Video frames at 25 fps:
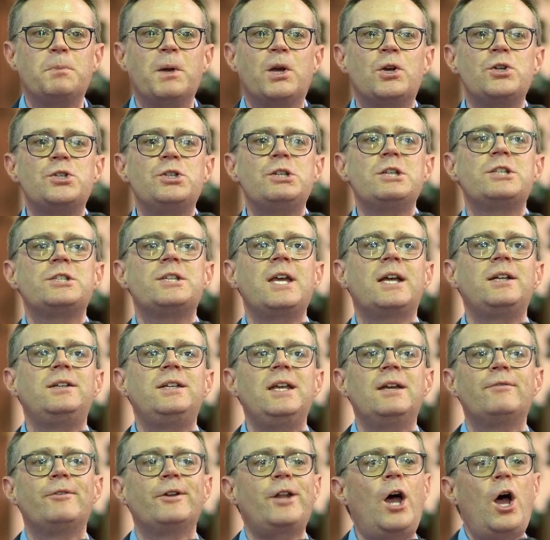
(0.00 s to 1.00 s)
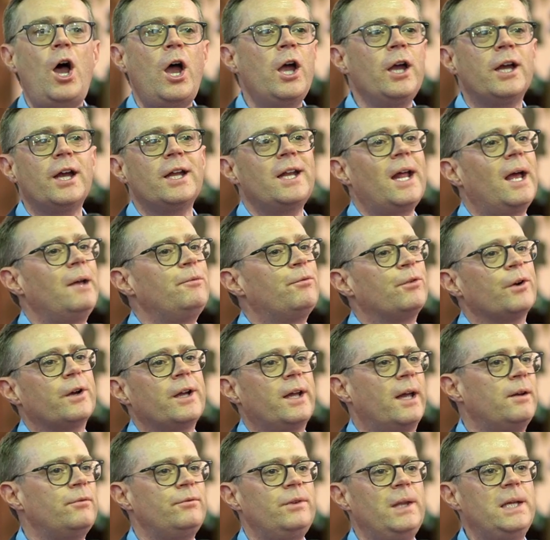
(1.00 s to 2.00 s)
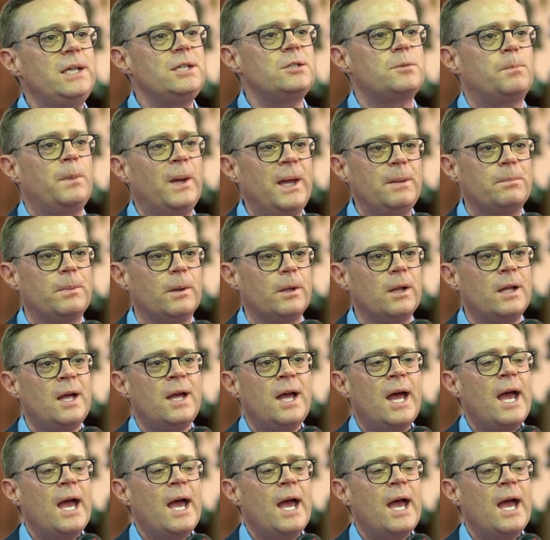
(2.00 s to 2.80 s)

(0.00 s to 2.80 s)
because she said, David, how can I forgive these people